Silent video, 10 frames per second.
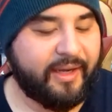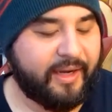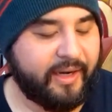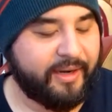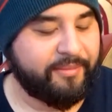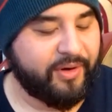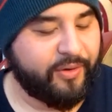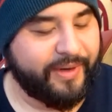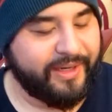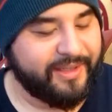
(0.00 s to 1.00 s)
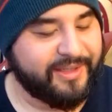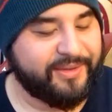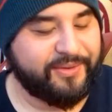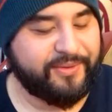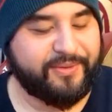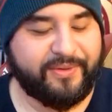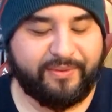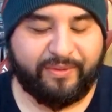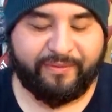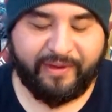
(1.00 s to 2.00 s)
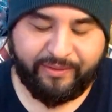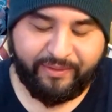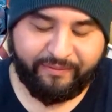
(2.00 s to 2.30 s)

I am going to reveal